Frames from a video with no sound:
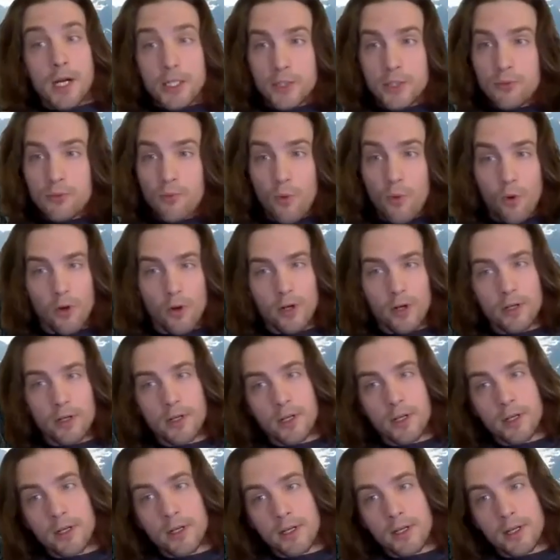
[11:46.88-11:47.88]
more.
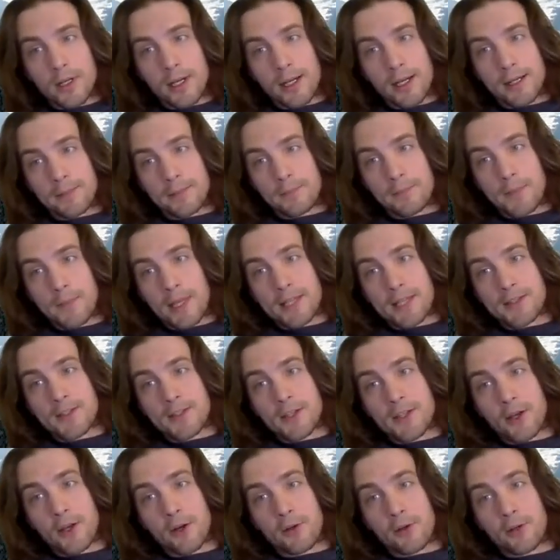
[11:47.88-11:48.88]
And
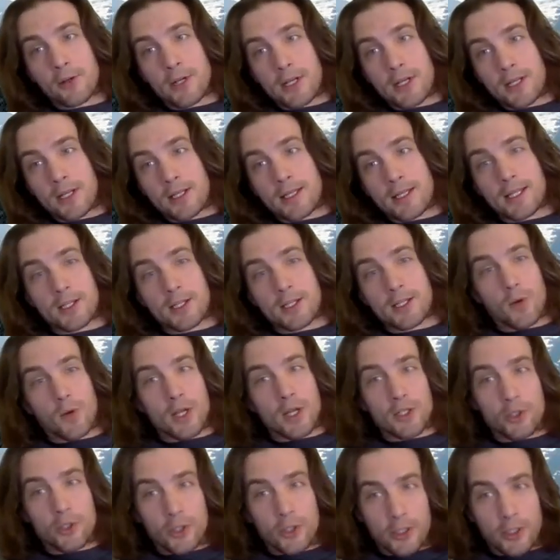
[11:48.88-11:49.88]
so this
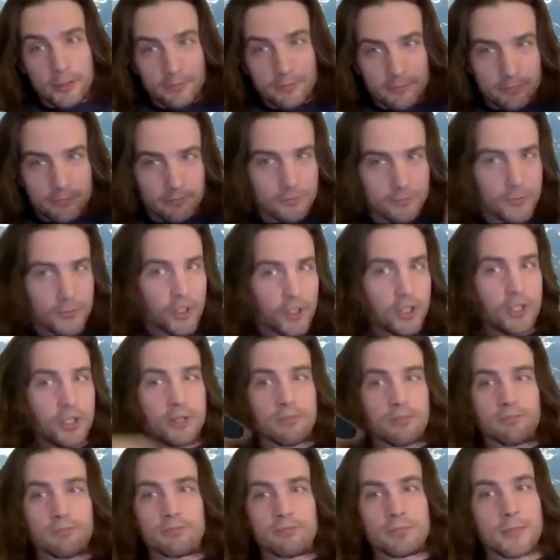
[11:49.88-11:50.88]
question just
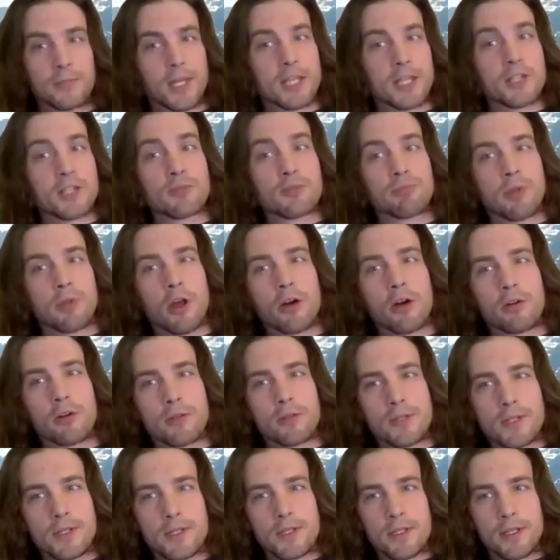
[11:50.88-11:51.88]

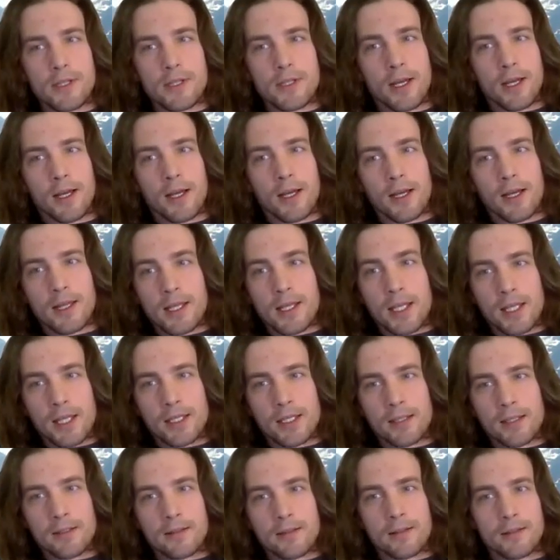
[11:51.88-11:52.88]
explodes
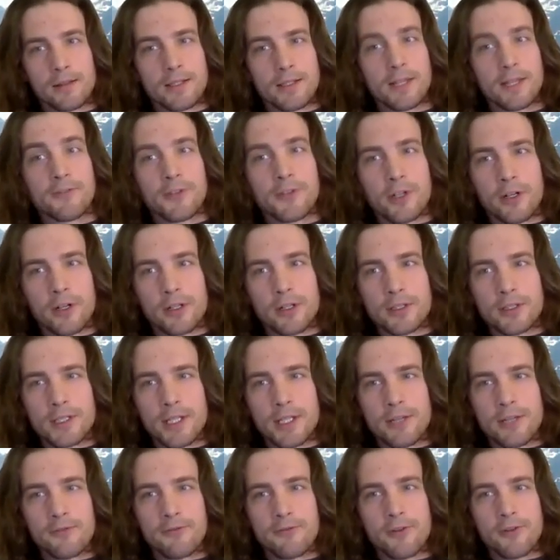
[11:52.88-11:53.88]
in
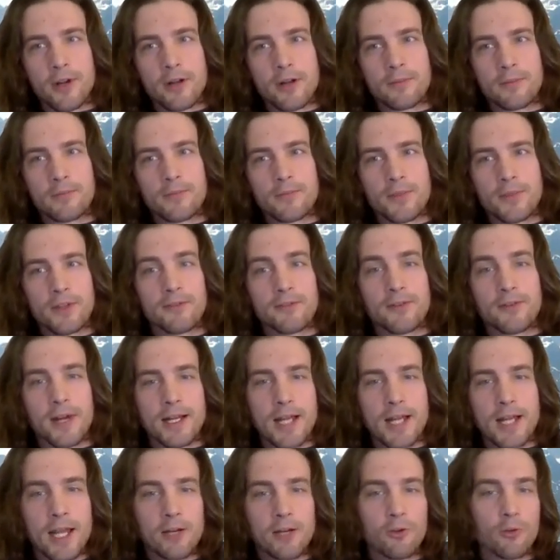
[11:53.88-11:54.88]
difficulty from the
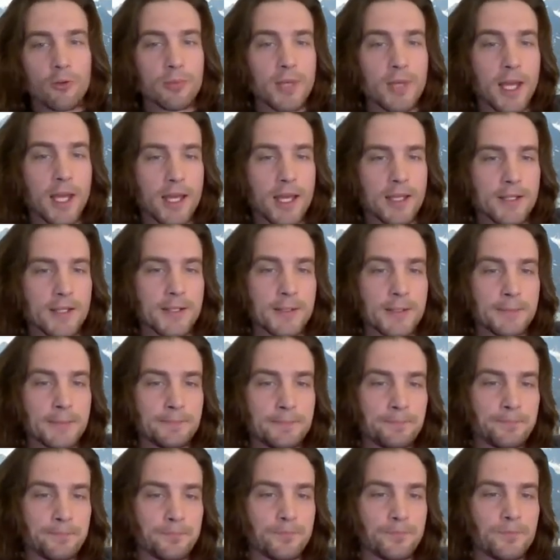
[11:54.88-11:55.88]
finite group case.
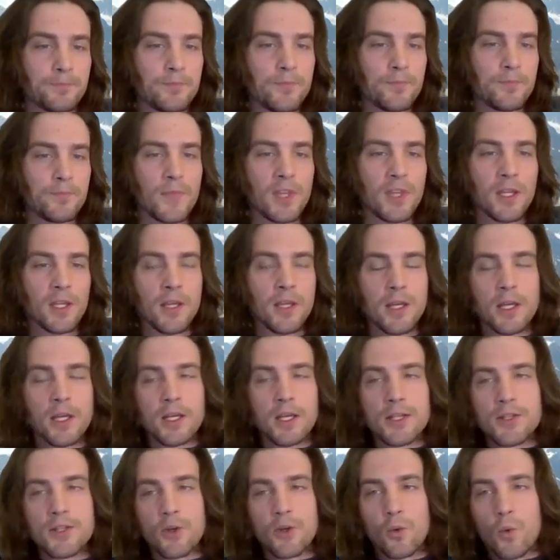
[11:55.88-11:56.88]

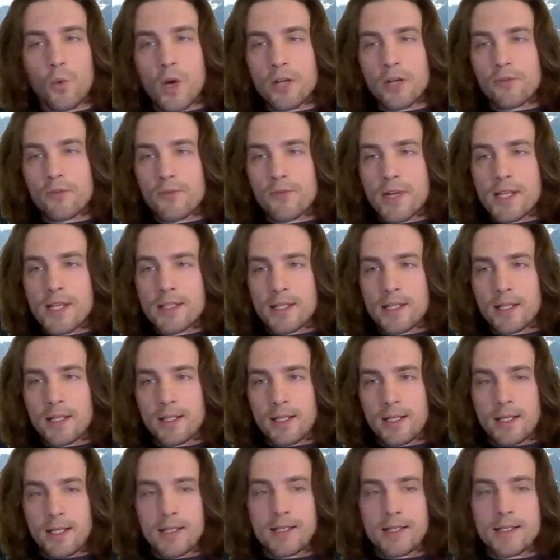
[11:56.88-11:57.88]
So one reason
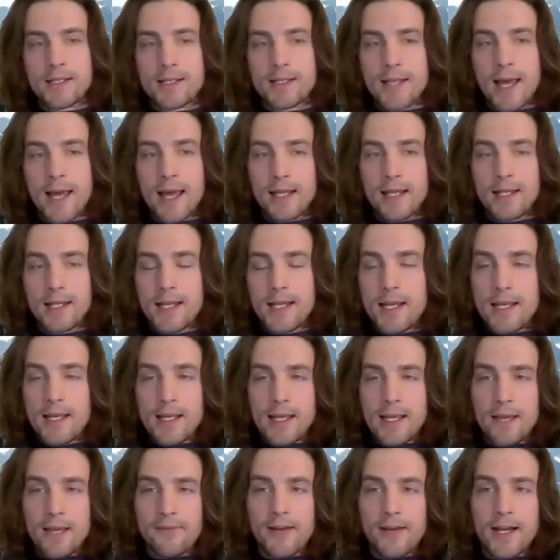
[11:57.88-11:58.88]
is that
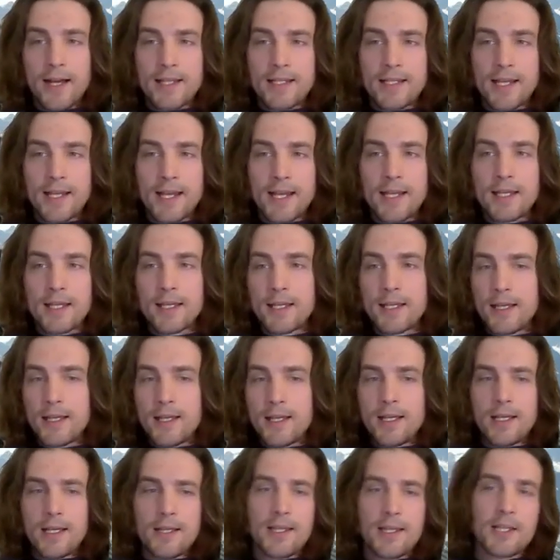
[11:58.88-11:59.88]
if I take
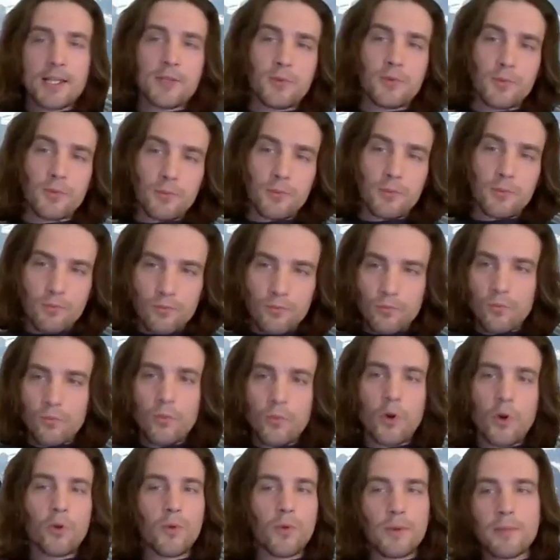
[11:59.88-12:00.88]
this,
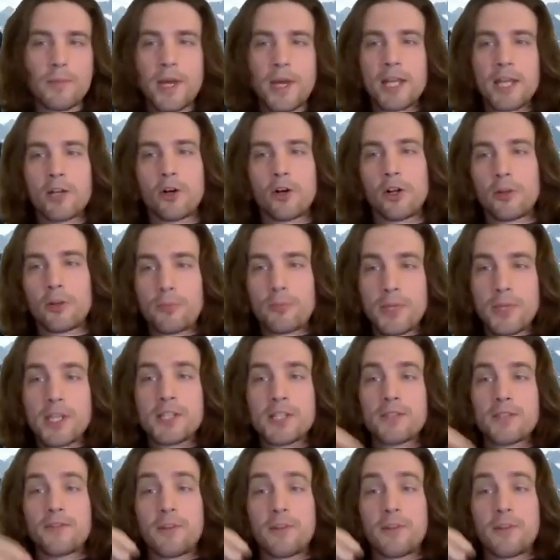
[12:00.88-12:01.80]
what we might call a piece of the